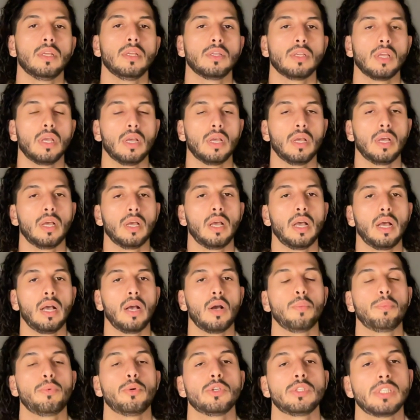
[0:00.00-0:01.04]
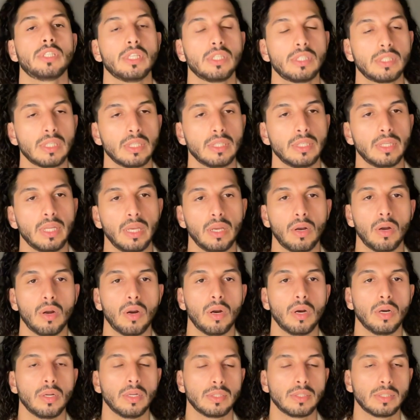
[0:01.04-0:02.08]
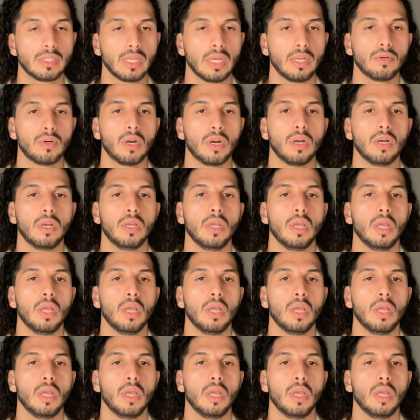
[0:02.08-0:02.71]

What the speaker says: how persistent they are, etc.